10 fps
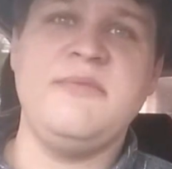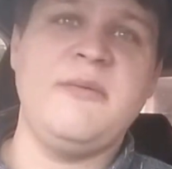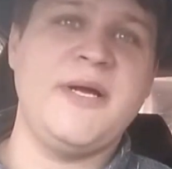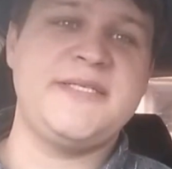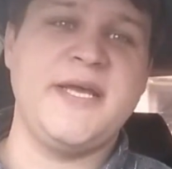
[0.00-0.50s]
to you
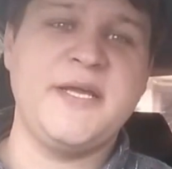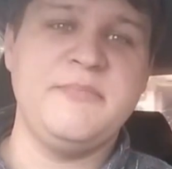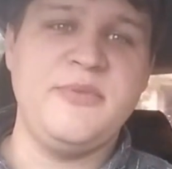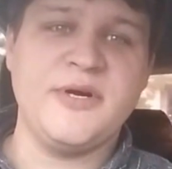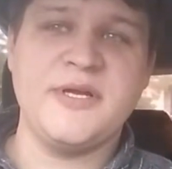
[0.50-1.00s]
about my
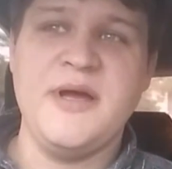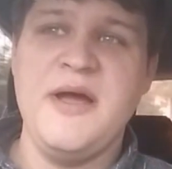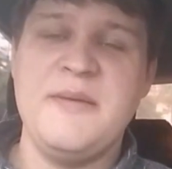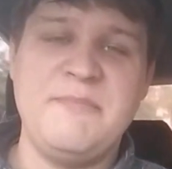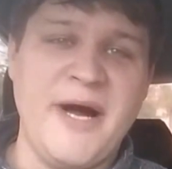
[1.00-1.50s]
second book,
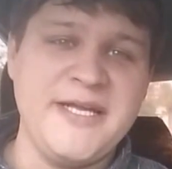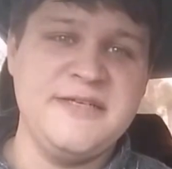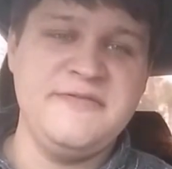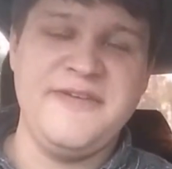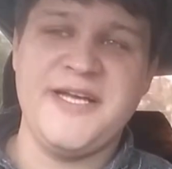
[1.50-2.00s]
My
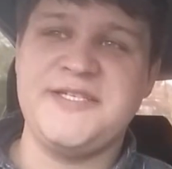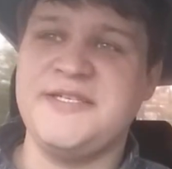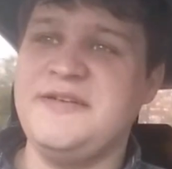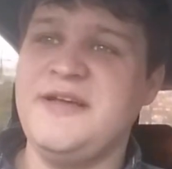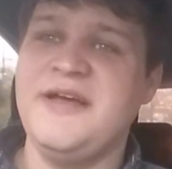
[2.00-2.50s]

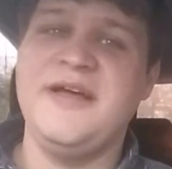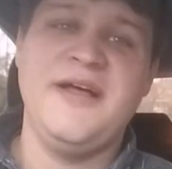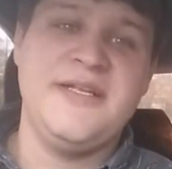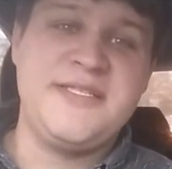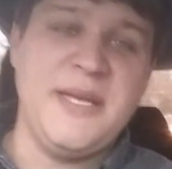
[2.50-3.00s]

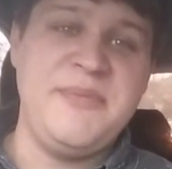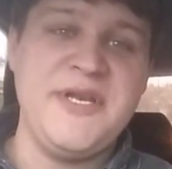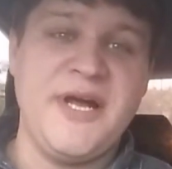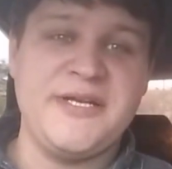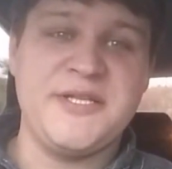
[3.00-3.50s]
Confession,
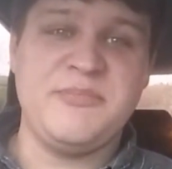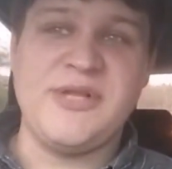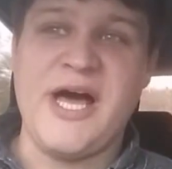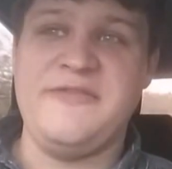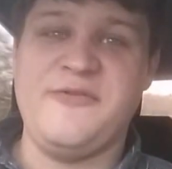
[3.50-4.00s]
Stepping Onto the
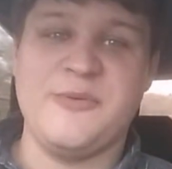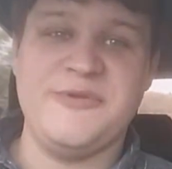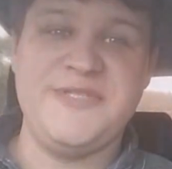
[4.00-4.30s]
Platform